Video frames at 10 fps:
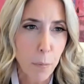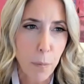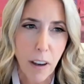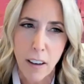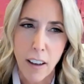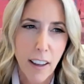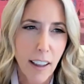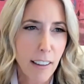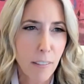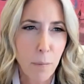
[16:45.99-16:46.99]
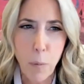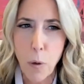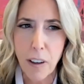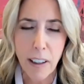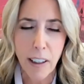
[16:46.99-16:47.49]
but
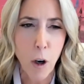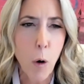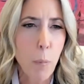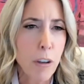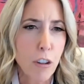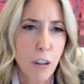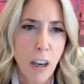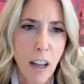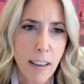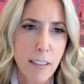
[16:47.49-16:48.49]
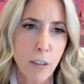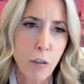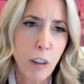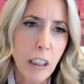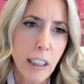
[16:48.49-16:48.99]
it opens your eyes and
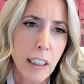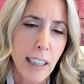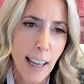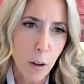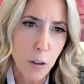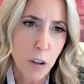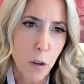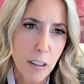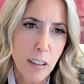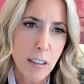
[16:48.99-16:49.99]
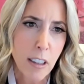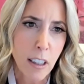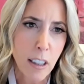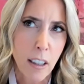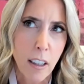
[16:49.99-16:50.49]
really allows you to
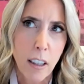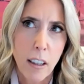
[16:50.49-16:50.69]
see